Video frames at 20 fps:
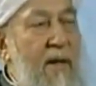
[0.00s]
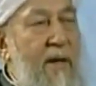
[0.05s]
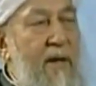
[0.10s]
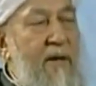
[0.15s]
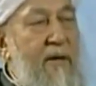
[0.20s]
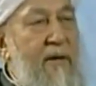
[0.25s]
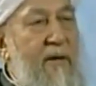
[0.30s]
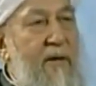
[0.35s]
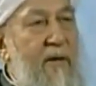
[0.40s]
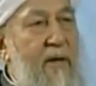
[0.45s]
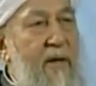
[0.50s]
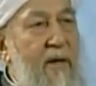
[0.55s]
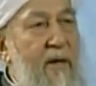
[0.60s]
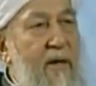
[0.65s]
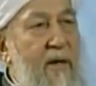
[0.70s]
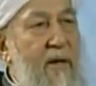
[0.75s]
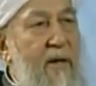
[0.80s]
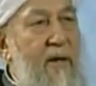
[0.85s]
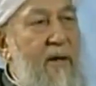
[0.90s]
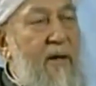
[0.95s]
And
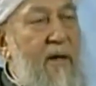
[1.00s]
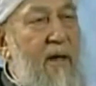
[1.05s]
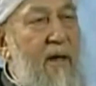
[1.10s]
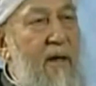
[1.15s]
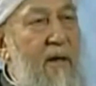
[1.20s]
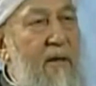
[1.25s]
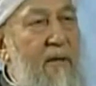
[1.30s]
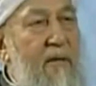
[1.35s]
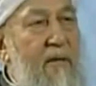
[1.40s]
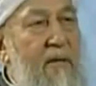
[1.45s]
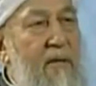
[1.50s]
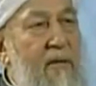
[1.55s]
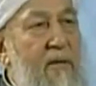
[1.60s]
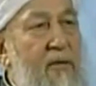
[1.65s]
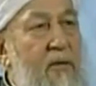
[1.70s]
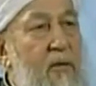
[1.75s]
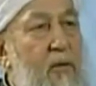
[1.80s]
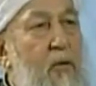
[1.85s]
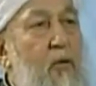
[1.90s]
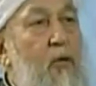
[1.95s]

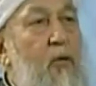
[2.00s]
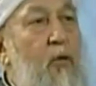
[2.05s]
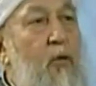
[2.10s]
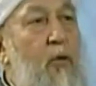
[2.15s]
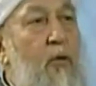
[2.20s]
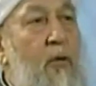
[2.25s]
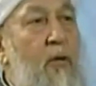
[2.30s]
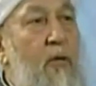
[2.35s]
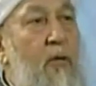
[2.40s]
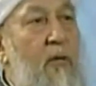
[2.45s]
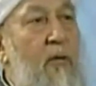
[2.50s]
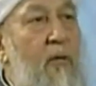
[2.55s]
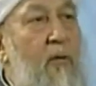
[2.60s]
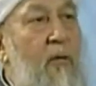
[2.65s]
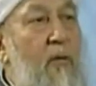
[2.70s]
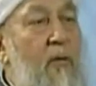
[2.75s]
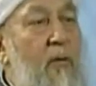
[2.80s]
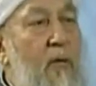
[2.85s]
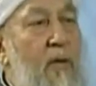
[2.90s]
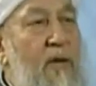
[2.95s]
uh,
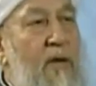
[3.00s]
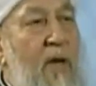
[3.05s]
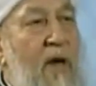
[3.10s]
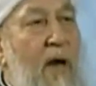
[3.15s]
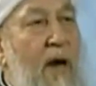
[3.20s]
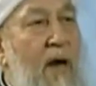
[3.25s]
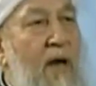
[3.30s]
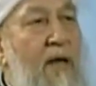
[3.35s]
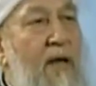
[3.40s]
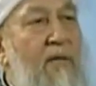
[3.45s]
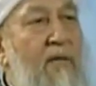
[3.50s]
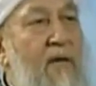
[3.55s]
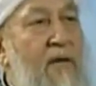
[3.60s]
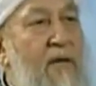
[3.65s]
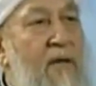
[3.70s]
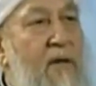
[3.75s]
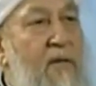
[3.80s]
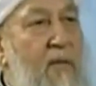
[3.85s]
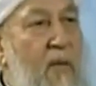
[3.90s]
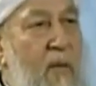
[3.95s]
was the heart of
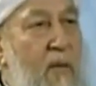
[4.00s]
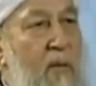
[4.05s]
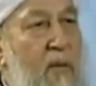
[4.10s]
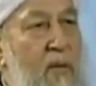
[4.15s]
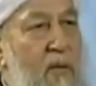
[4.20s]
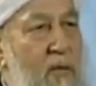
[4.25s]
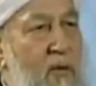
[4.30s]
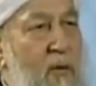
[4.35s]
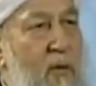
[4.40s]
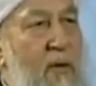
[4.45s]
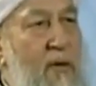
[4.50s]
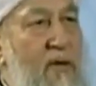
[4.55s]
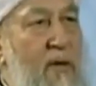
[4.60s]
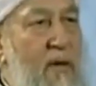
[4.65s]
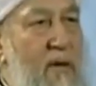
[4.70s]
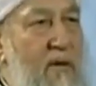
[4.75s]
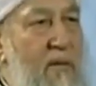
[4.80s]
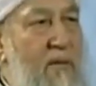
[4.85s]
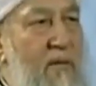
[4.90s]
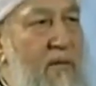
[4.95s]
Hazrat
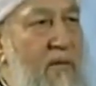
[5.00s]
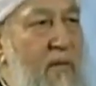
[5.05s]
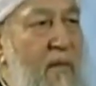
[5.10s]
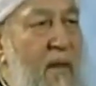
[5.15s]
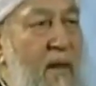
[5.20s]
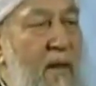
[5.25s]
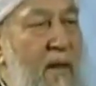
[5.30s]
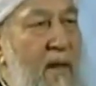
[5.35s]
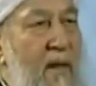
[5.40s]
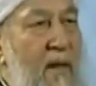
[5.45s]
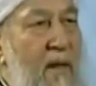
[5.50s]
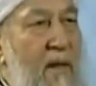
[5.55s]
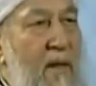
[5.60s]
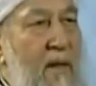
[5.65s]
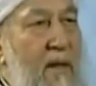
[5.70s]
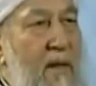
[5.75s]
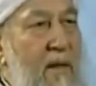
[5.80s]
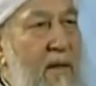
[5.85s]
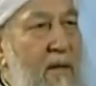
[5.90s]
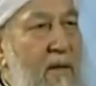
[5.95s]
Muhammad
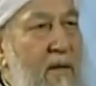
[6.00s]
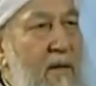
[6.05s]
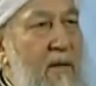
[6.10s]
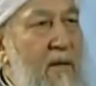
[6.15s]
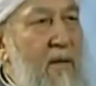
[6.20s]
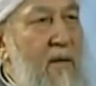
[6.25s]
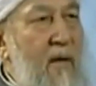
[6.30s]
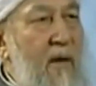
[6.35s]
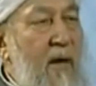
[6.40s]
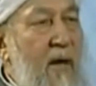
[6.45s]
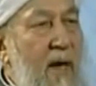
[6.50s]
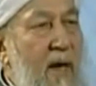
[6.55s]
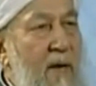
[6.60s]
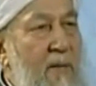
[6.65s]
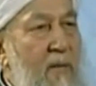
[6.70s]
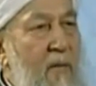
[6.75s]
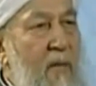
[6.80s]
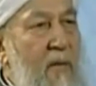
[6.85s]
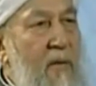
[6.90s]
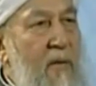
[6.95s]
Now,
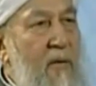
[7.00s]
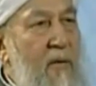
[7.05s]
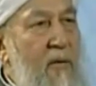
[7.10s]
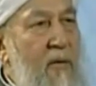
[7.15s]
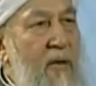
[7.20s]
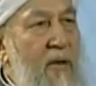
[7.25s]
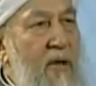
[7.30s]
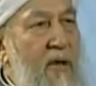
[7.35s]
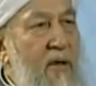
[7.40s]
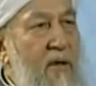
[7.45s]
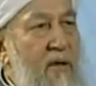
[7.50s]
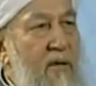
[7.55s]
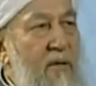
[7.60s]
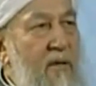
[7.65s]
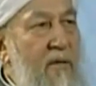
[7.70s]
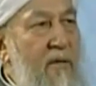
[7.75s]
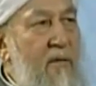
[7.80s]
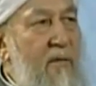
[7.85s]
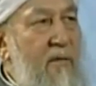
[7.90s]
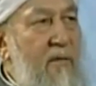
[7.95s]
I'm not doing it
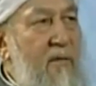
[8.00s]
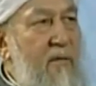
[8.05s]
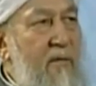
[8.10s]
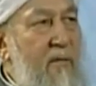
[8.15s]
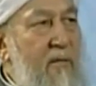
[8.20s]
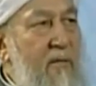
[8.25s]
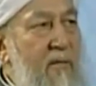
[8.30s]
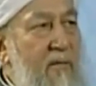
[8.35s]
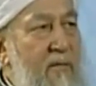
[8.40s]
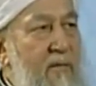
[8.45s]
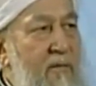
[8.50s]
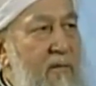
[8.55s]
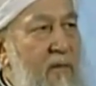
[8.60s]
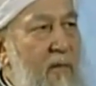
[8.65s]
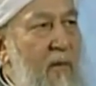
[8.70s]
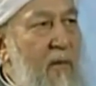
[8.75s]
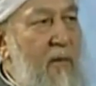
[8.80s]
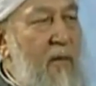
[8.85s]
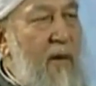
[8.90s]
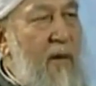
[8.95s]

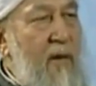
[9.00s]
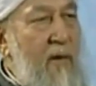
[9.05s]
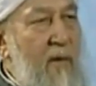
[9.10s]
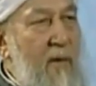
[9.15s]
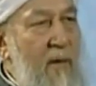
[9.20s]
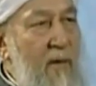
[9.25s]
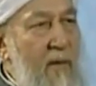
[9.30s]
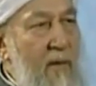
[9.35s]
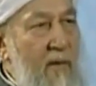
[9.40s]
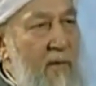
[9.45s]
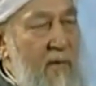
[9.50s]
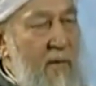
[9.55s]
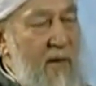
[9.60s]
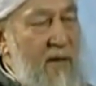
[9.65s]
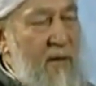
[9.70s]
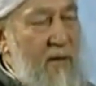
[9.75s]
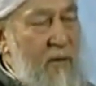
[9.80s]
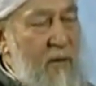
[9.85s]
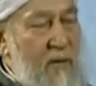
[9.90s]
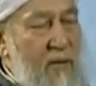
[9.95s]
from my,
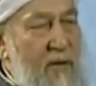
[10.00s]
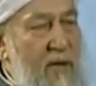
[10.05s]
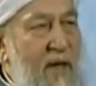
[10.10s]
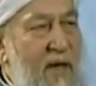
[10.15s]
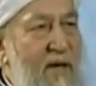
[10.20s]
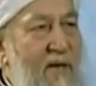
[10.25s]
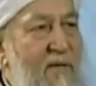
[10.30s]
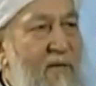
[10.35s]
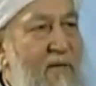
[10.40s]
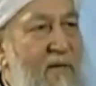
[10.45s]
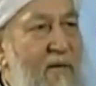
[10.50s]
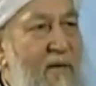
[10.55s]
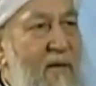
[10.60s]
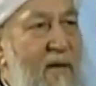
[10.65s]
my own self.